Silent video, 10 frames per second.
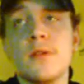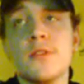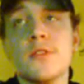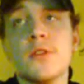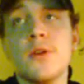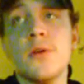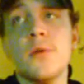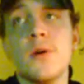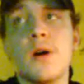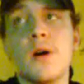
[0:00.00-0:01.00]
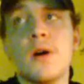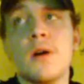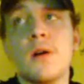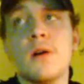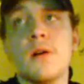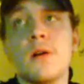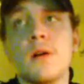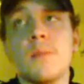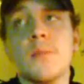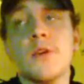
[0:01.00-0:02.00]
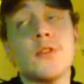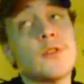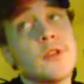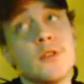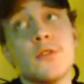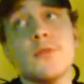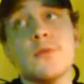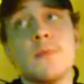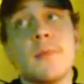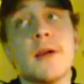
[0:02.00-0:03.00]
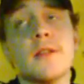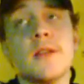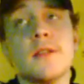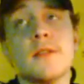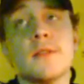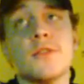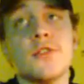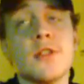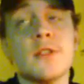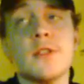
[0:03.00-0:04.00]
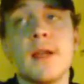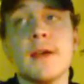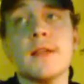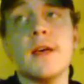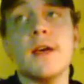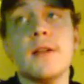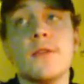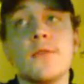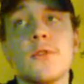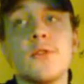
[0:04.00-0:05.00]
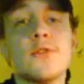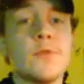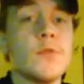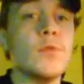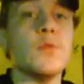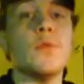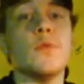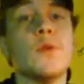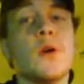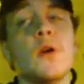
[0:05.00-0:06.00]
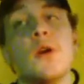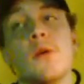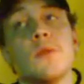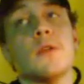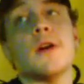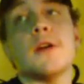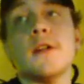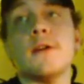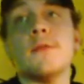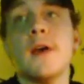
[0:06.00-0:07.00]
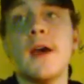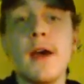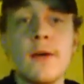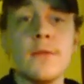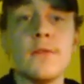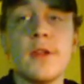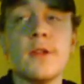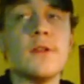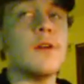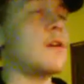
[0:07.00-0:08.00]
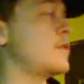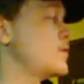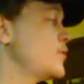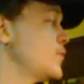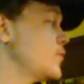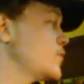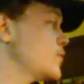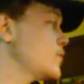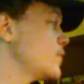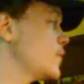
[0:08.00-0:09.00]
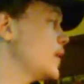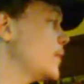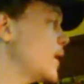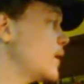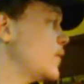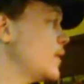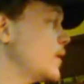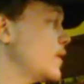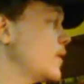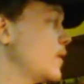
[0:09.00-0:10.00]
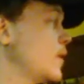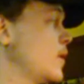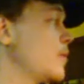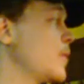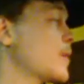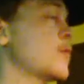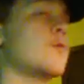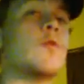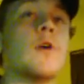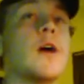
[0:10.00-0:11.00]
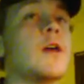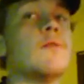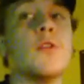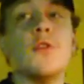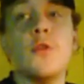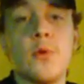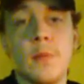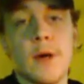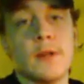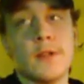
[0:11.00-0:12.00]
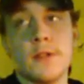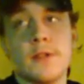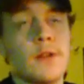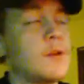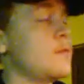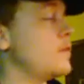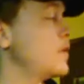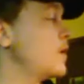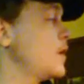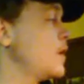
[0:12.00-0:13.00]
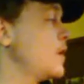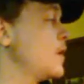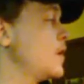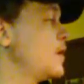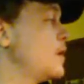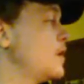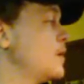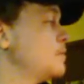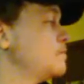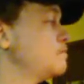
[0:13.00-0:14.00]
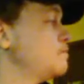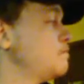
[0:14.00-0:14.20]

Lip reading: So I'm pretty sure this snus might taste just like that. For those of you who were lucky enough to have that snus way back when, back before I even knew about this stuff. And